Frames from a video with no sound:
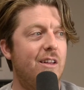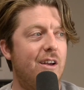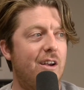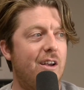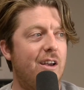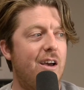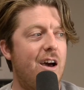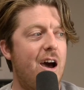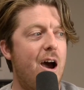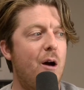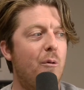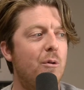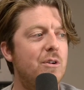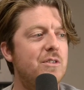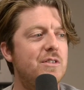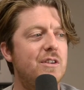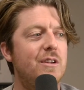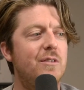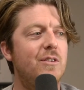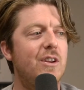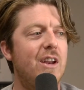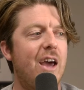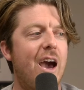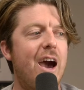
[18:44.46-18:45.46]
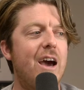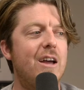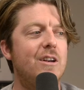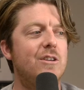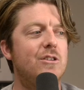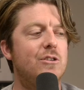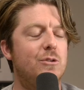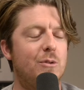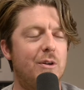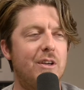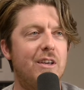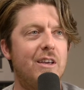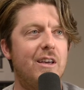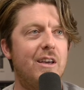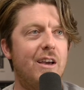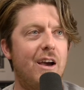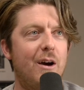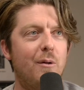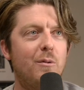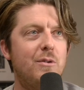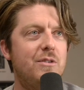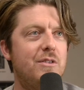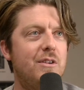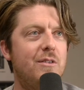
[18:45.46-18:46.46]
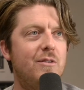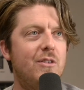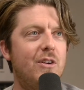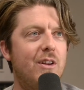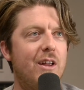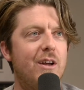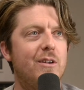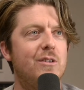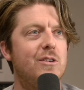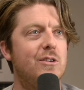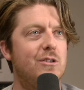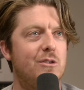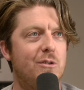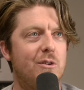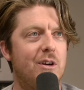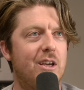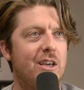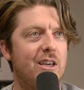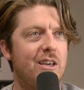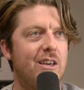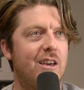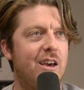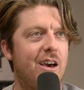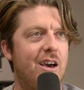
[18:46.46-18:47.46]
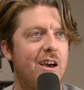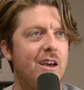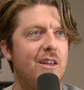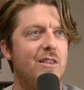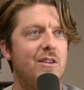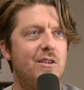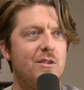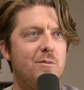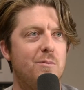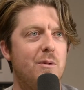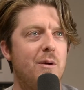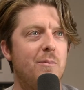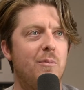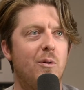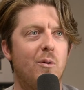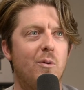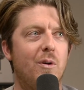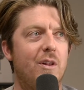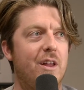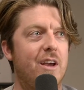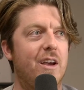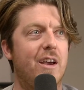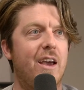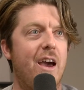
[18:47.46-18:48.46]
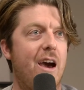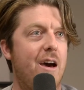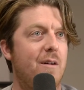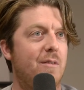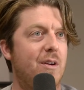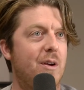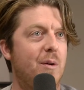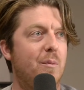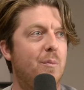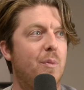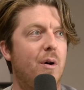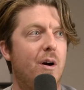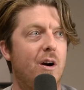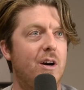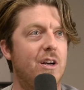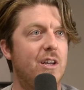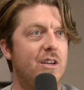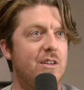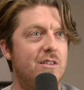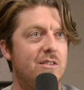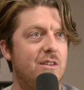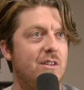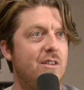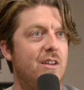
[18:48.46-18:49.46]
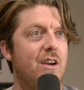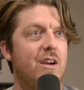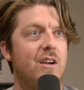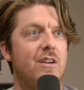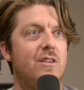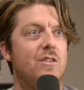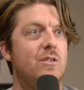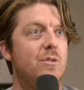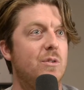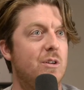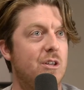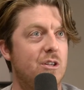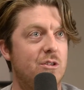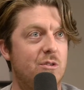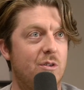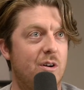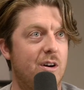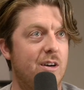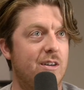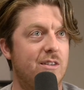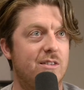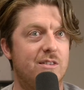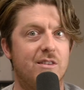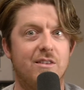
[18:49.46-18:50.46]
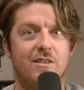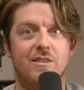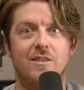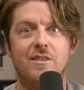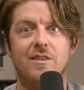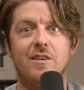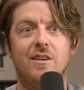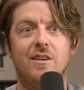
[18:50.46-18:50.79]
I wasn't even at drinking. I wasn't even allowed to drink yet, and these people were like having parties and like doing drugs and